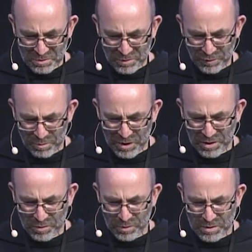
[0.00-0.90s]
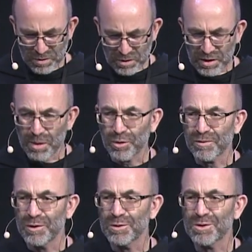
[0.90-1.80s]
For me, it was a number
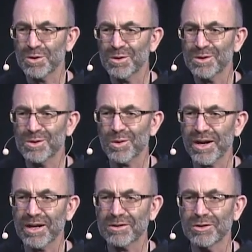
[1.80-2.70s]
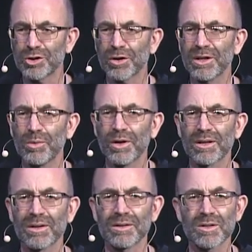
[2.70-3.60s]
of new students who I got to journey
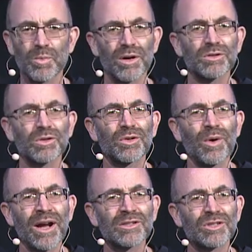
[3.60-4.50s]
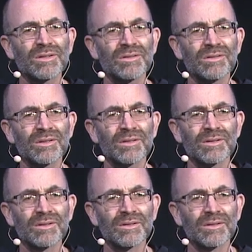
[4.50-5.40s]
with in spiritual direction,
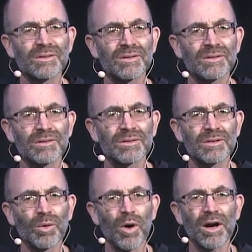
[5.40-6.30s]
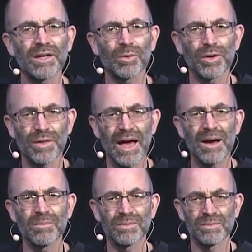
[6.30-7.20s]
walking with
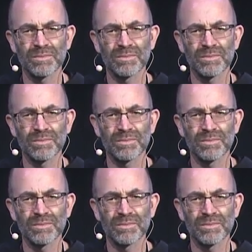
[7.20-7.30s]
them.